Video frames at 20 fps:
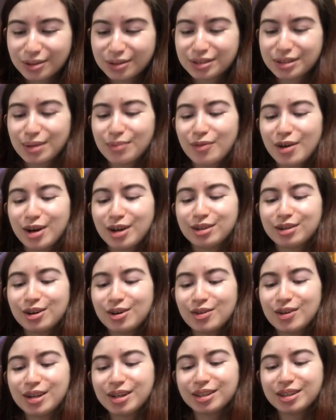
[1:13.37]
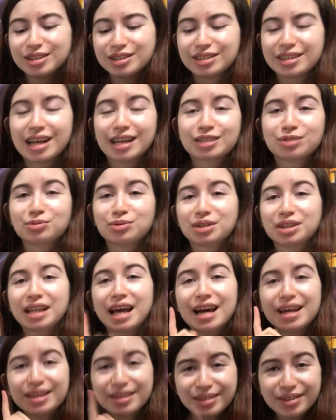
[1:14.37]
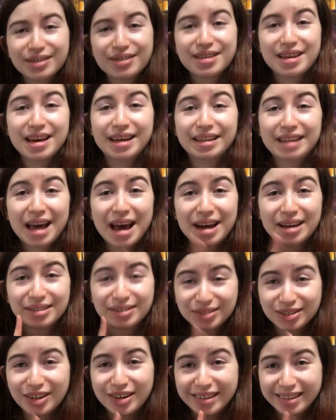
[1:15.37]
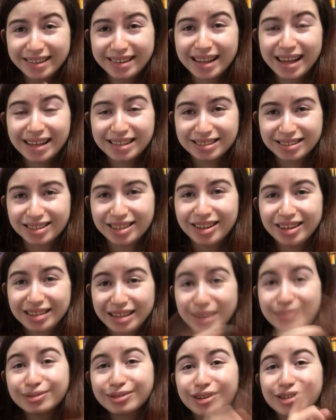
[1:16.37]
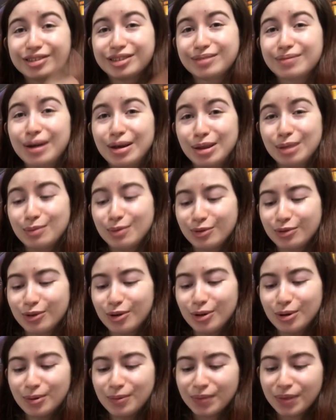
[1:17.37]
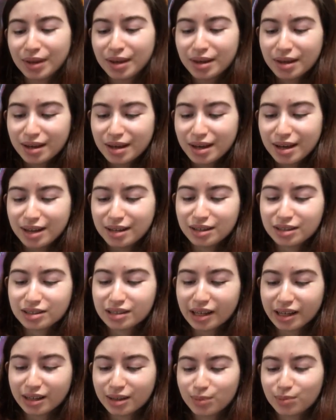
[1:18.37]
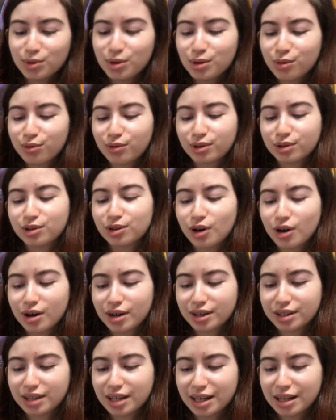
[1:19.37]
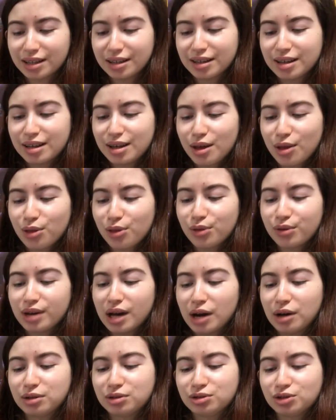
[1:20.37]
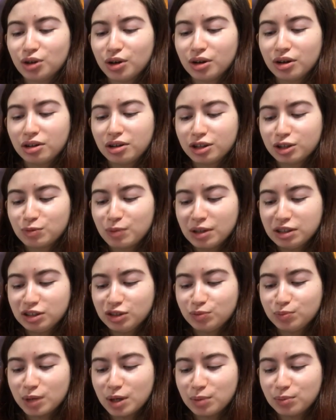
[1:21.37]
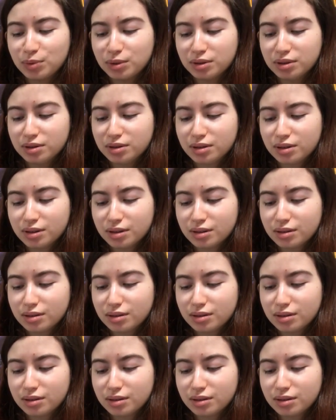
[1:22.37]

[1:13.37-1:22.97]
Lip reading: somewhere in your English textbook, and I do that. I draw in class a lot. I've talked about it before. And it's like a beautiful dog and then 3-hour drawing on expensive paper.